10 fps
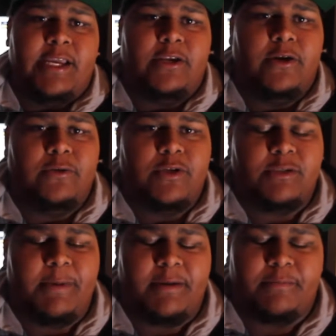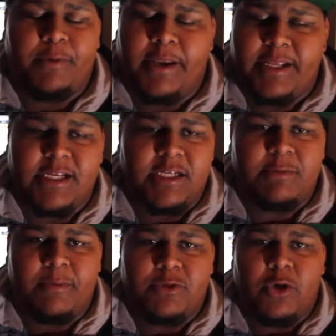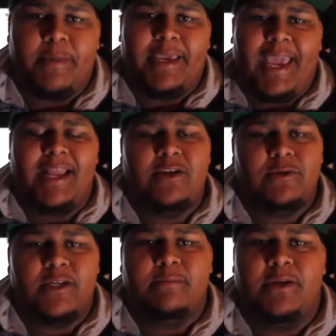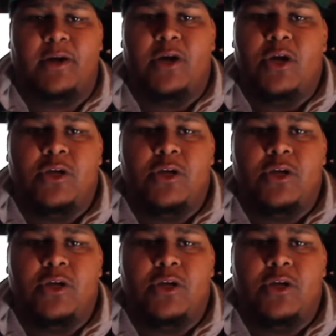You know, there's been plenty of times people told me I can't do something, or